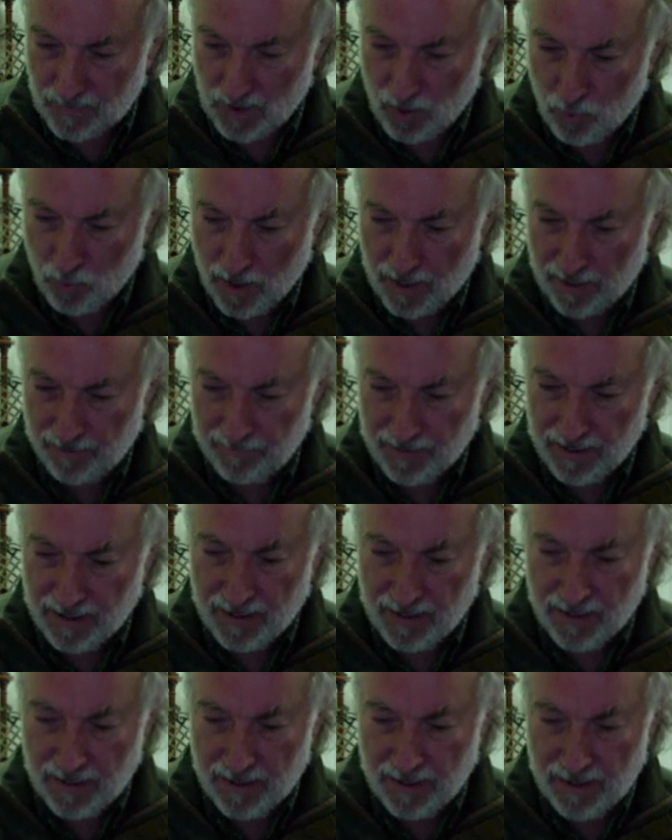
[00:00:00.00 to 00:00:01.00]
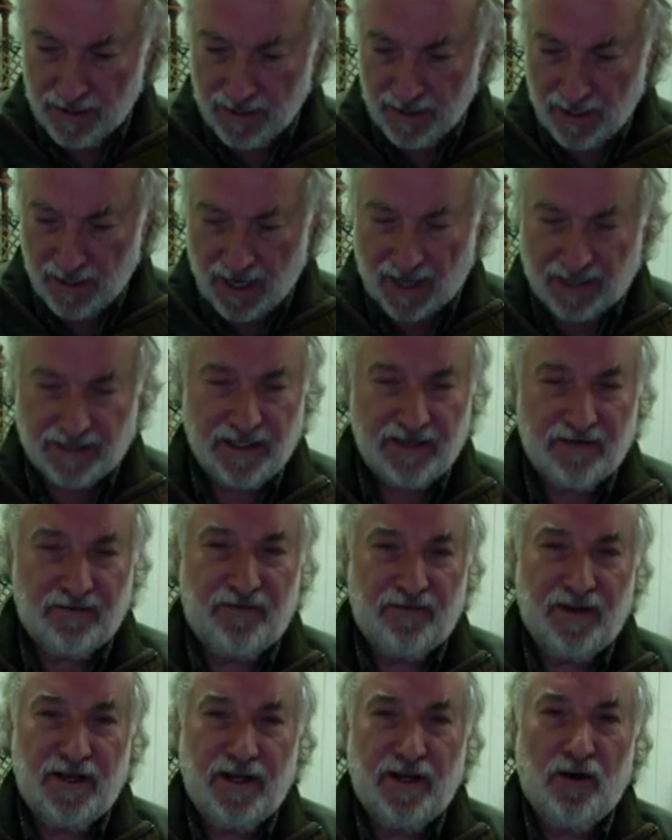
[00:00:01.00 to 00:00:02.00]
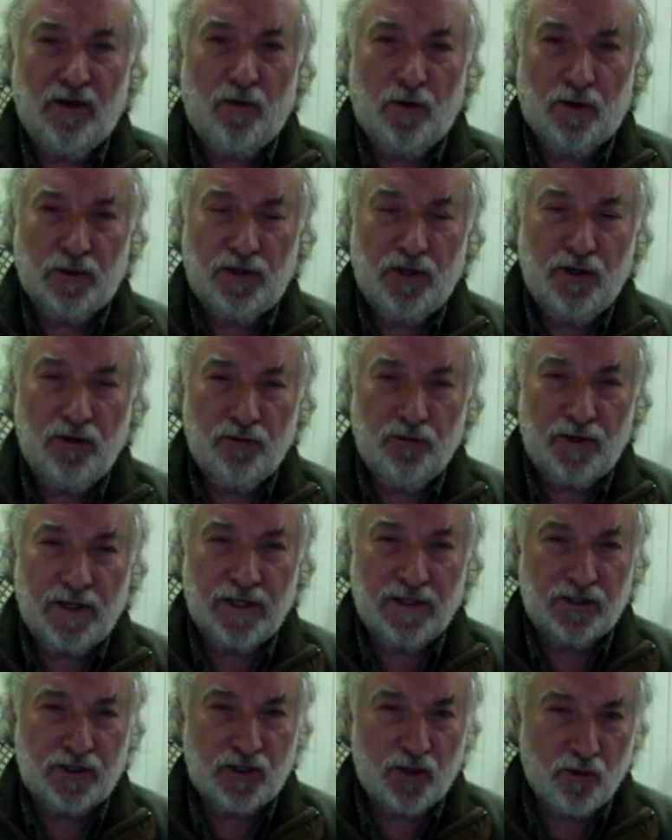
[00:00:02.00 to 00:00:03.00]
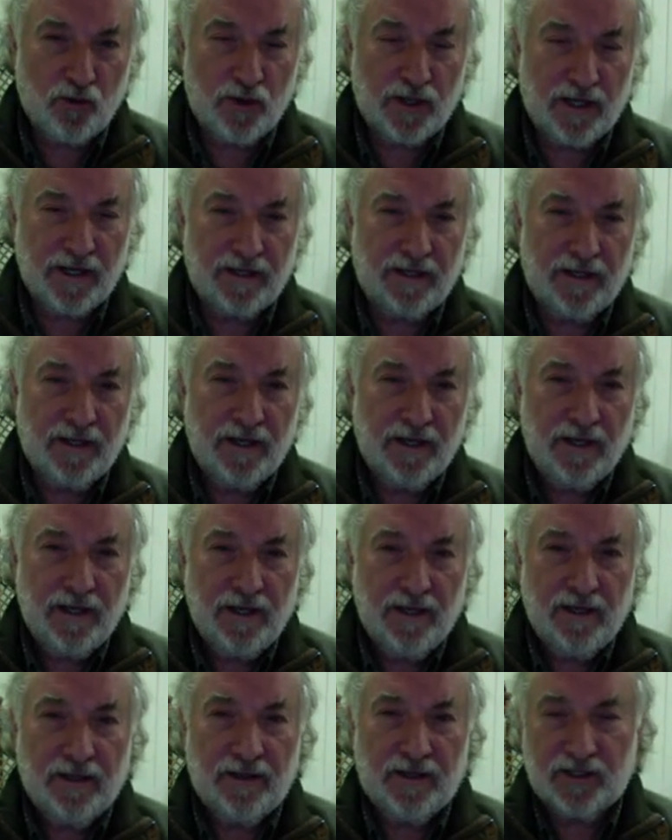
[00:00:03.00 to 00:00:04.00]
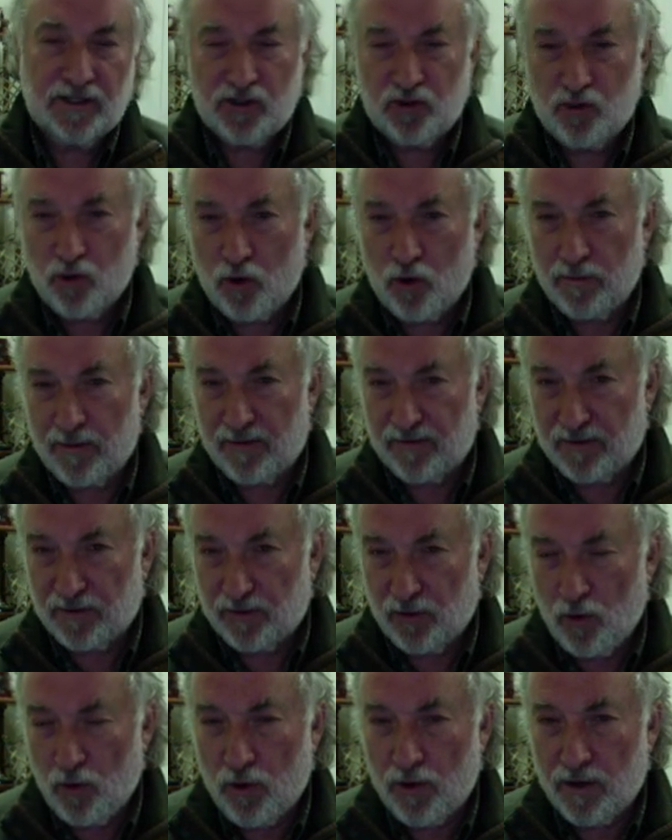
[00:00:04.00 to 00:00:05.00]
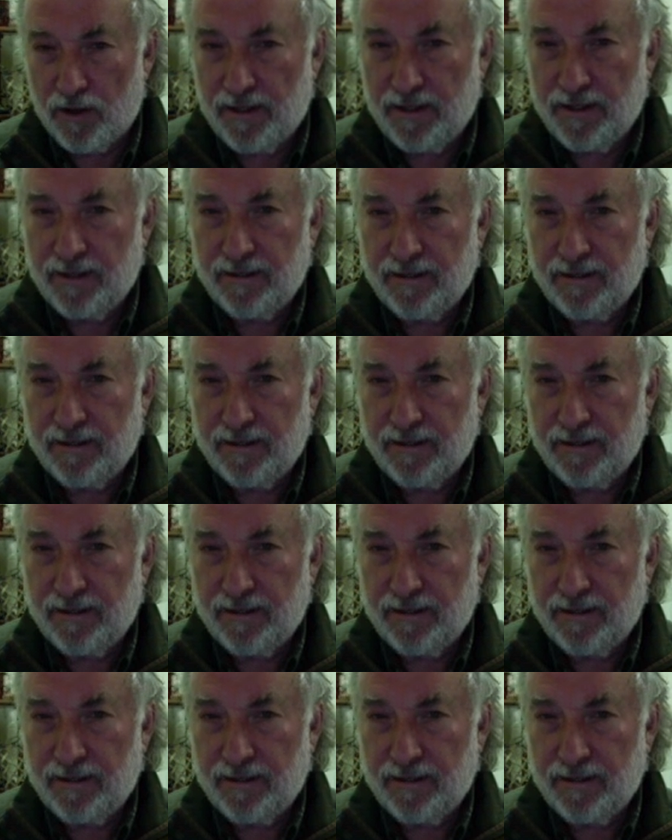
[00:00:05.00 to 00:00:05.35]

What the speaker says: Well, I did a video or two concerning the storm of the Lord,